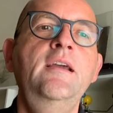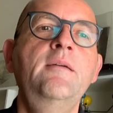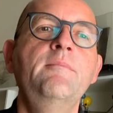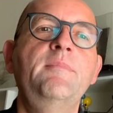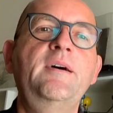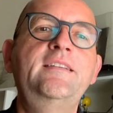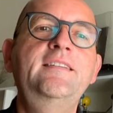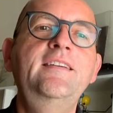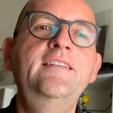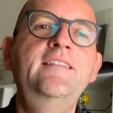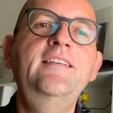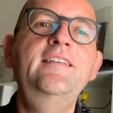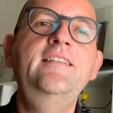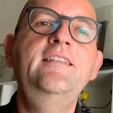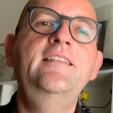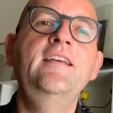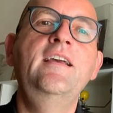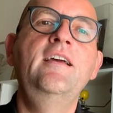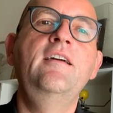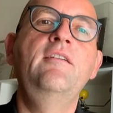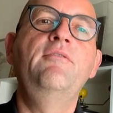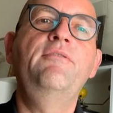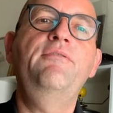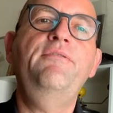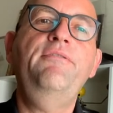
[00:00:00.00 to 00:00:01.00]
But this
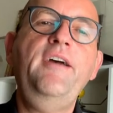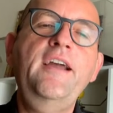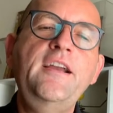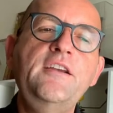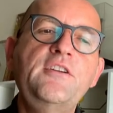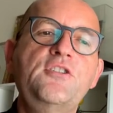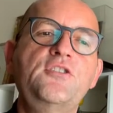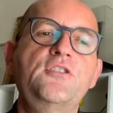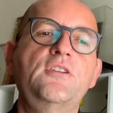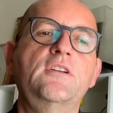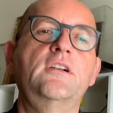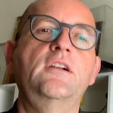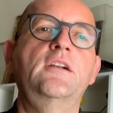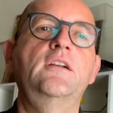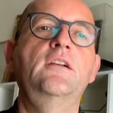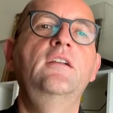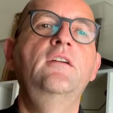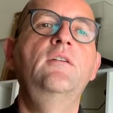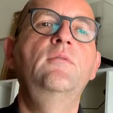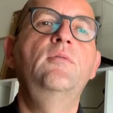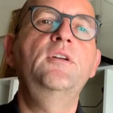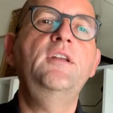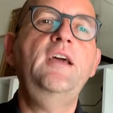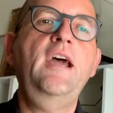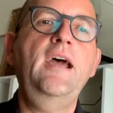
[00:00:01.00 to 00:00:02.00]
is factual,
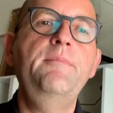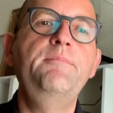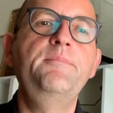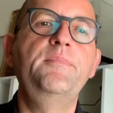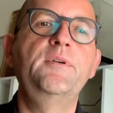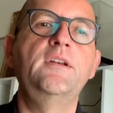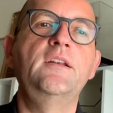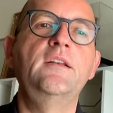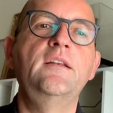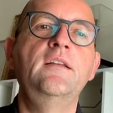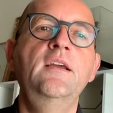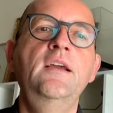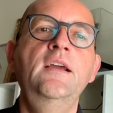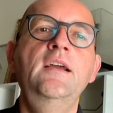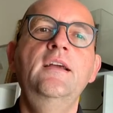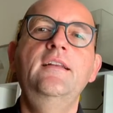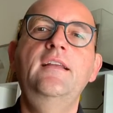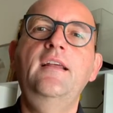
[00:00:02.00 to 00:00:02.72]
what happened.